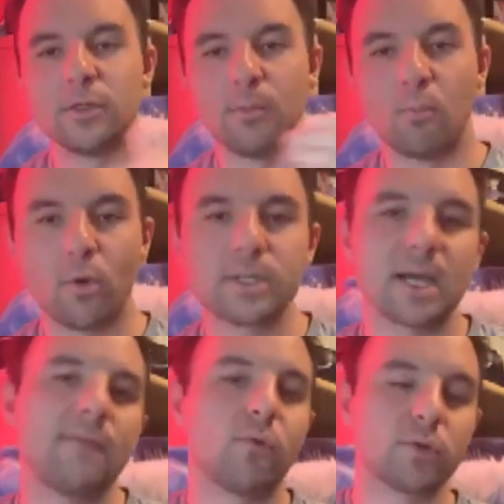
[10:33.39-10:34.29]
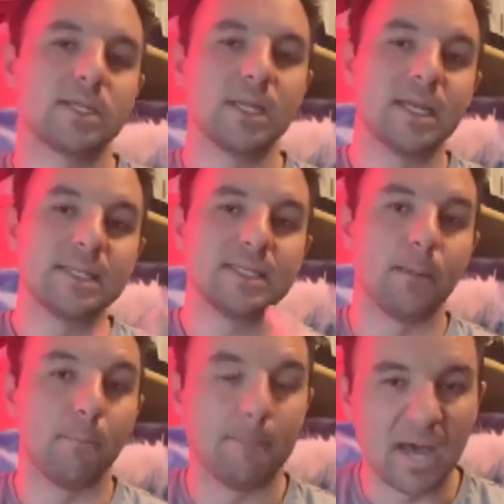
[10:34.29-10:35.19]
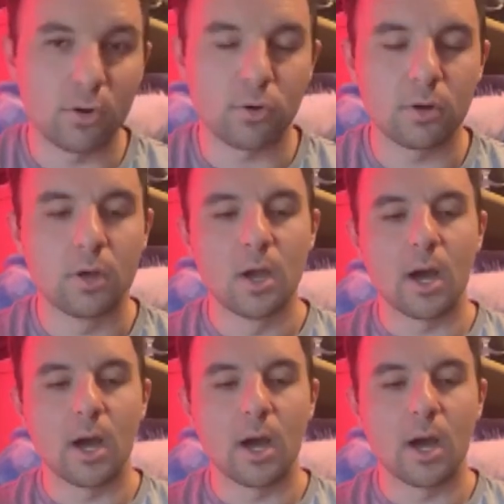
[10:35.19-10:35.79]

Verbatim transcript: The more diverse it is, the better.